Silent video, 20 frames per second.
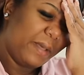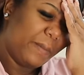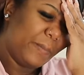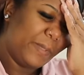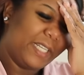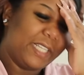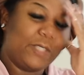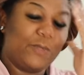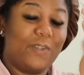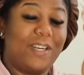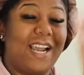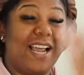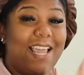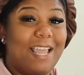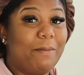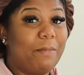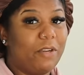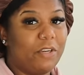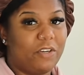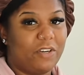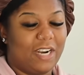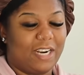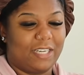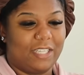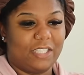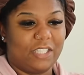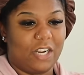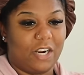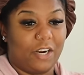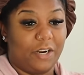because when I am on do not
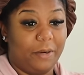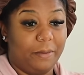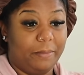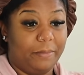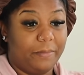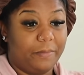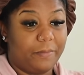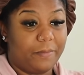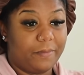disturb,